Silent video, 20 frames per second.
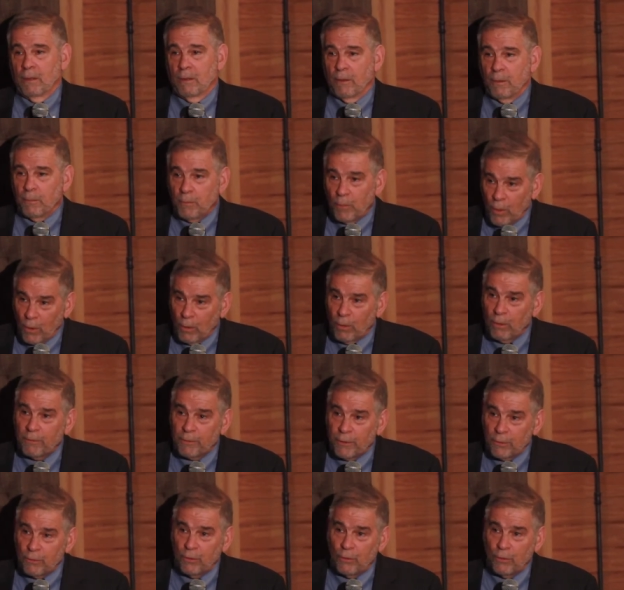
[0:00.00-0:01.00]
The murder
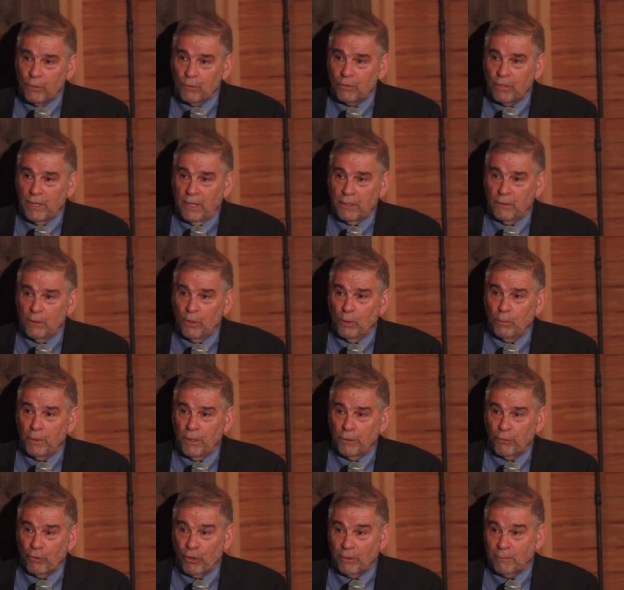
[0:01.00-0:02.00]
of the Jews had no
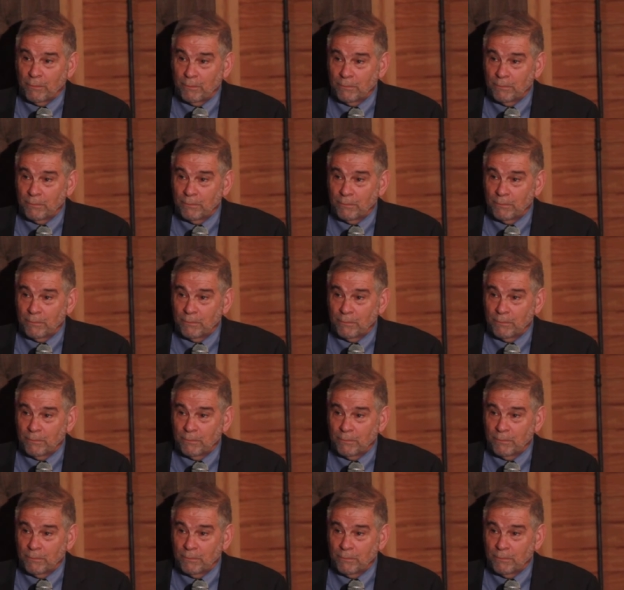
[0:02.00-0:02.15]
budget.